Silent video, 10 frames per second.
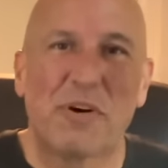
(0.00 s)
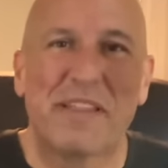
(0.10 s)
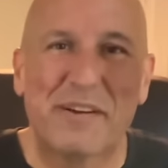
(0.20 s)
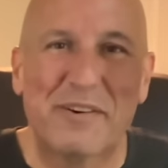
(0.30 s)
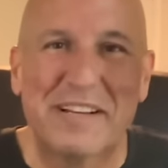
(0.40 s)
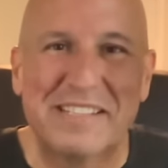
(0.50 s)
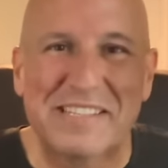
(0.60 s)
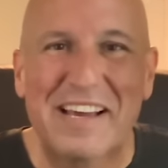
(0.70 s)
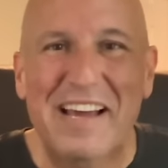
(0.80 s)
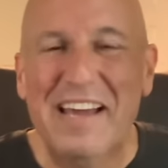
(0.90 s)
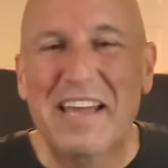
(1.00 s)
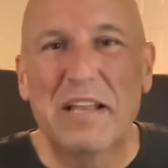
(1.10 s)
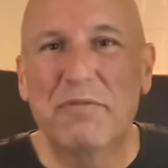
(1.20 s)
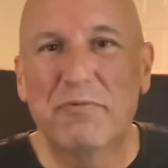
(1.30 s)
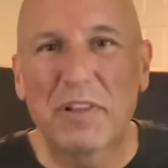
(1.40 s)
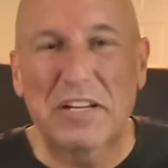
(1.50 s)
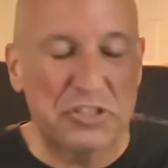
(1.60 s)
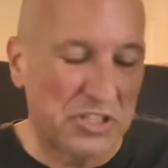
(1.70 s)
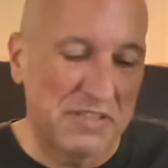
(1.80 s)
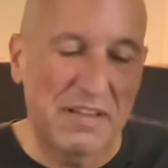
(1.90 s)
whether it's
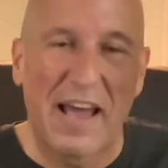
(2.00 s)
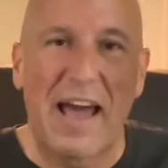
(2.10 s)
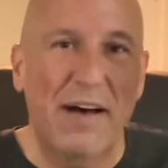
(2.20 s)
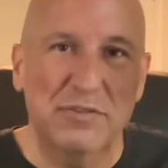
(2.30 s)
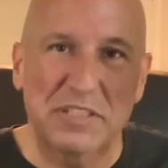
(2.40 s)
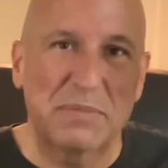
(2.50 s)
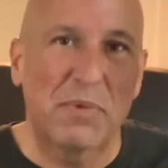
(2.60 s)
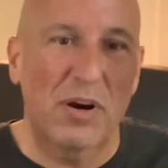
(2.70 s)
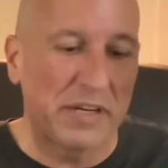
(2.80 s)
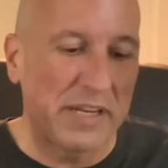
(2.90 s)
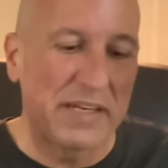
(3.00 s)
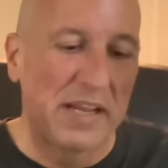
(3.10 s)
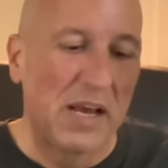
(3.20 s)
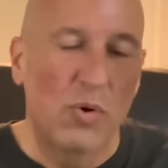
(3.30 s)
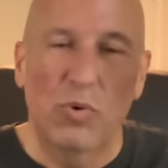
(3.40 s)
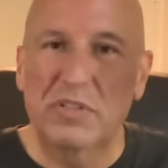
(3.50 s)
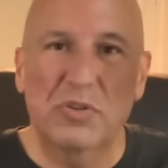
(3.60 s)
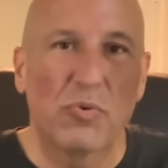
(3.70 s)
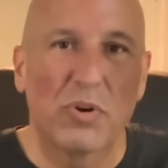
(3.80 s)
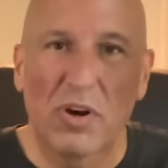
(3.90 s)
inflation, the housing market, what's
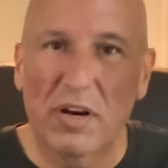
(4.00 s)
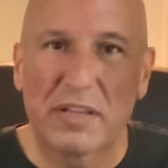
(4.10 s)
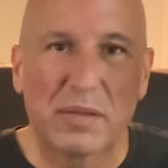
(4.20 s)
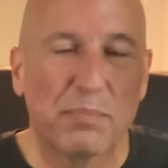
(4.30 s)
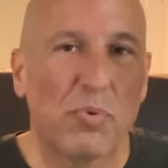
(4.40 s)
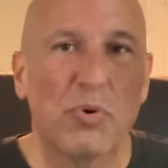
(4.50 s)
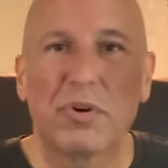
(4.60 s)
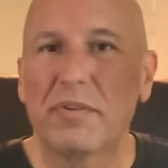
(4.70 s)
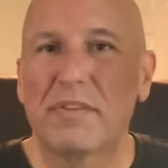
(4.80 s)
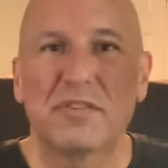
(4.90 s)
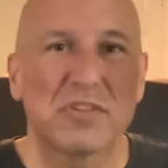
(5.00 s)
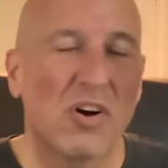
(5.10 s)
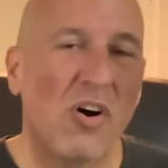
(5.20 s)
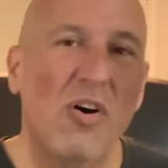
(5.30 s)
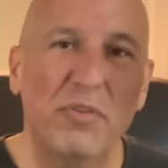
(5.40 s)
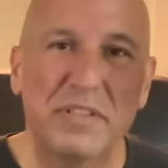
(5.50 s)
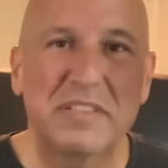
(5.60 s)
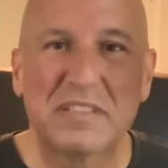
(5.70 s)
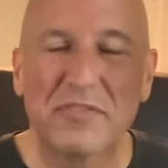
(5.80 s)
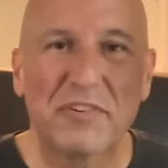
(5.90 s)
going on at the border. There's all
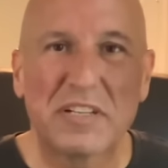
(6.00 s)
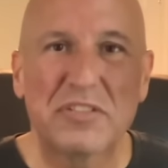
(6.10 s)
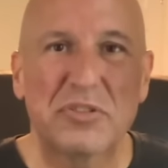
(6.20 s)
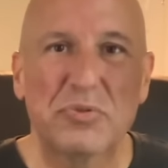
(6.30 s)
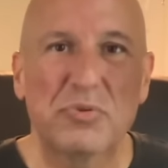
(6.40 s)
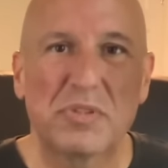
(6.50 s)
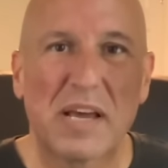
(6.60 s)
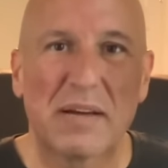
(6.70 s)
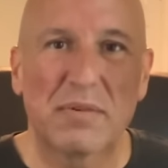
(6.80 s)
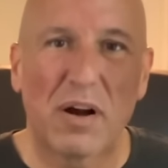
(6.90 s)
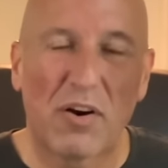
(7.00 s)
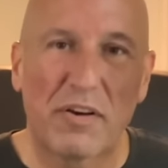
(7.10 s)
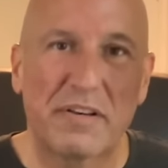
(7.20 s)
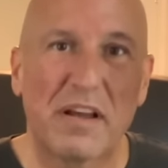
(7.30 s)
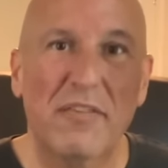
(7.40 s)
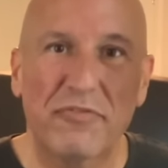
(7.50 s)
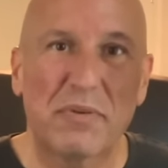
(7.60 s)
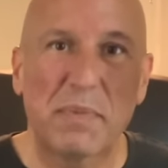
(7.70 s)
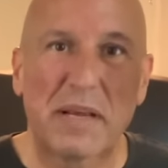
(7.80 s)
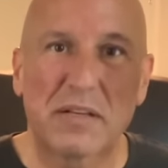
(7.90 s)
these different issues that are enough
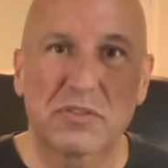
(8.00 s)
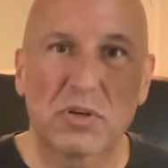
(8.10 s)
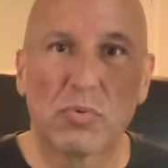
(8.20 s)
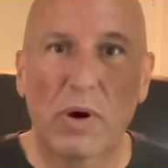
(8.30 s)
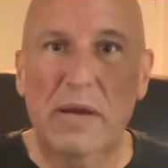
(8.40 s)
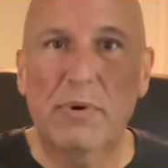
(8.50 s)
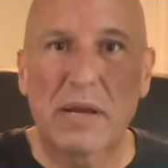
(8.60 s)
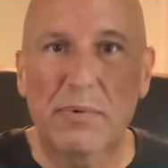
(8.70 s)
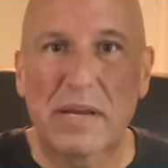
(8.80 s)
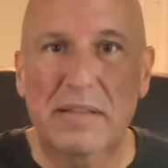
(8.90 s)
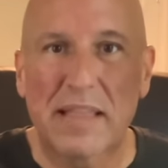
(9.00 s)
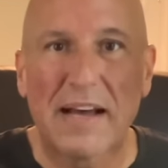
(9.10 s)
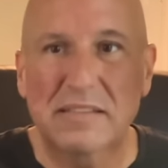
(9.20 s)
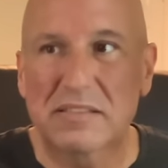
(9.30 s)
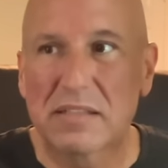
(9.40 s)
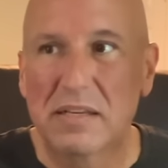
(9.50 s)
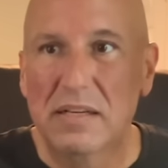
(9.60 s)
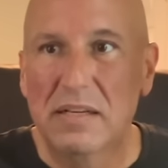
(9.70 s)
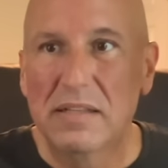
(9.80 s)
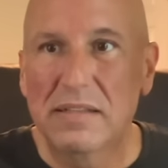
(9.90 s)
to make us go, wait, wait, wait, that's
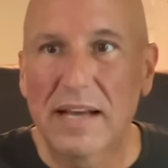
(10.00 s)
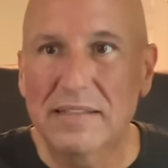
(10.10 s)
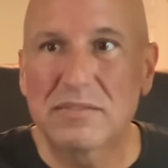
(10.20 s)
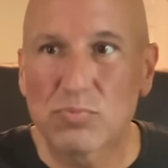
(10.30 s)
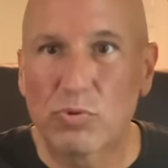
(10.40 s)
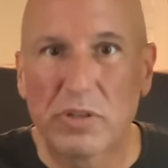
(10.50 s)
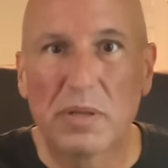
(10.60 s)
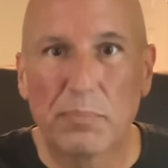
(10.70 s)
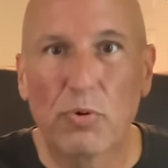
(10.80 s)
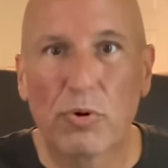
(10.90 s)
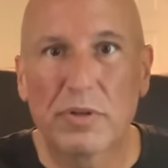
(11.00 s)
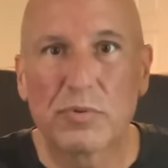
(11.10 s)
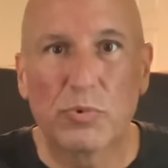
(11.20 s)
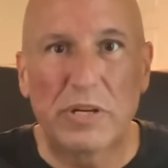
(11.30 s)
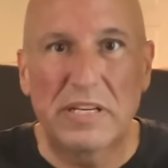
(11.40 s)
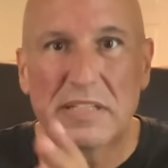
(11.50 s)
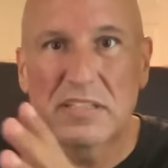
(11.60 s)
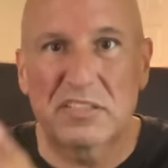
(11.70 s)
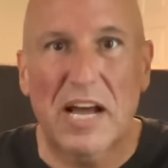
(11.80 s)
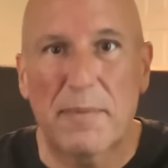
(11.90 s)
that's real important. We need to
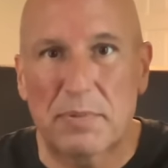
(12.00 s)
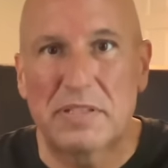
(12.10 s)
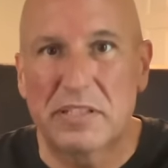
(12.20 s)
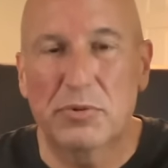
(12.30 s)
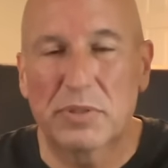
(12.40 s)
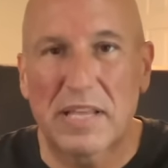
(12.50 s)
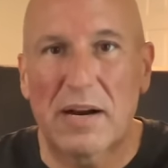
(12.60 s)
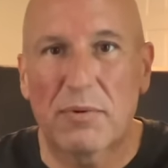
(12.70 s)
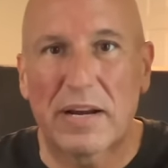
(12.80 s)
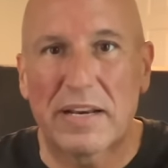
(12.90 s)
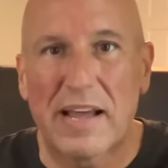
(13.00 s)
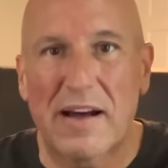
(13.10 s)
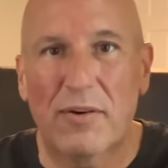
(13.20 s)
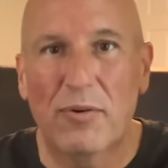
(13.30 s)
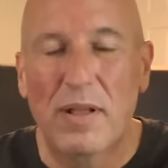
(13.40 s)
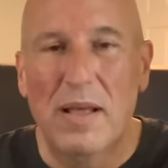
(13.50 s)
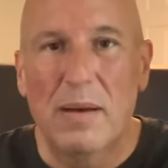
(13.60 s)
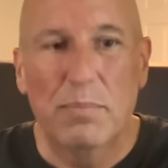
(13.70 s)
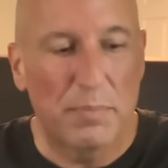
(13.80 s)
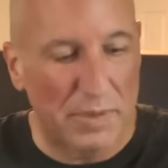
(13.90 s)
stop and deal with that right now.
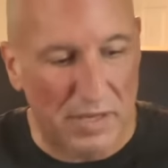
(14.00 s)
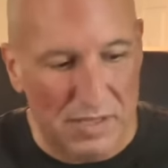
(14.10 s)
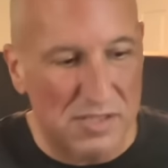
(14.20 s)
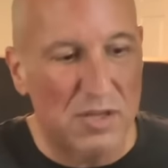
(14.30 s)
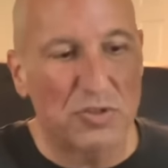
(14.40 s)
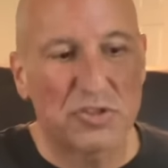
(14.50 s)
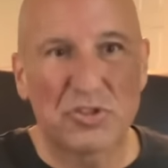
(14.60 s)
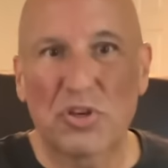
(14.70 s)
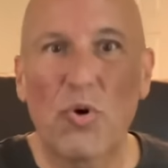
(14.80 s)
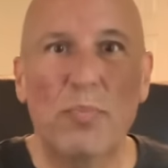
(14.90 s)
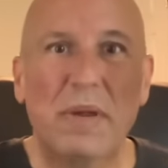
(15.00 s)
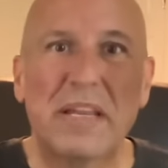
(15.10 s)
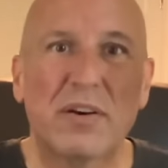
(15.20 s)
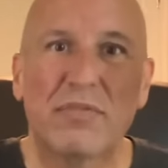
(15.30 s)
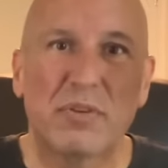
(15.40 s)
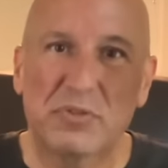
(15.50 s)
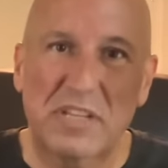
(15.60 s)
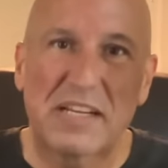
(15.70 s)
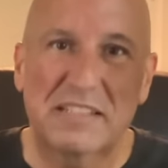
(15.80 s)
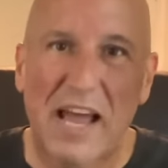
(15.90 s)
But because there's so many of those
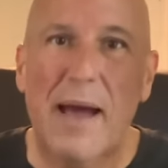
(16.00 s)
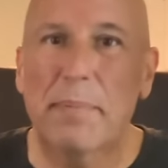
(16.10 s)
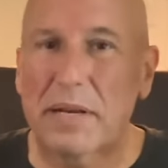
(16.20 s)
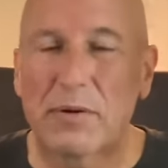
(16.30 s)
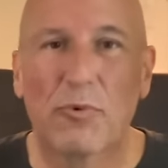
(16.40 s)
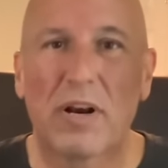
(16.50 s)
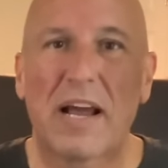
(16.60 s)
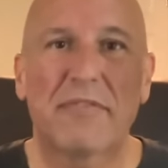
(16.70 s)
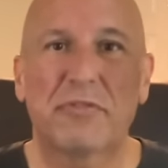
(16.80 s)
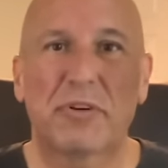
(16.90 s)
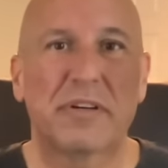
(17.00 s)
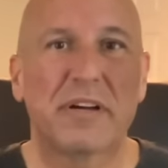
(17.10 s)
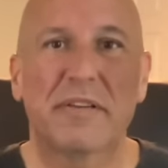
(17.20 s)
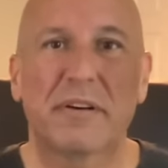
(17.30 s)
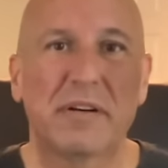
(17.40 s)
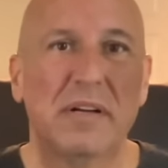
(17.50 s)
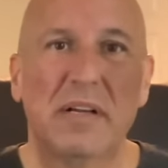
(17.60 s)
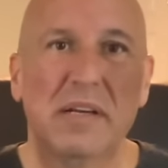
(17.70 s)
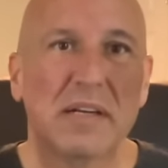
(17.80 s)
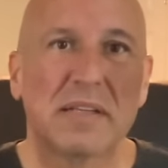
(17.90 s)
things happening one after another,
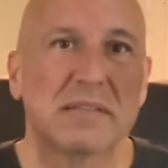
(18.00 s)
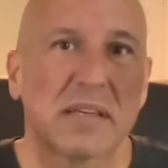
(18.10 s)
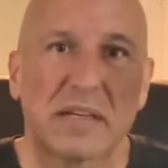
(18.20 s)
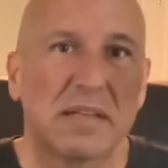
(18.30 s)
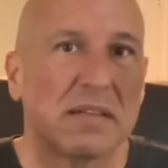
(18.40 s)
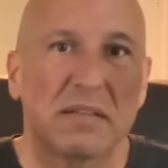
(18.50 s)
it's like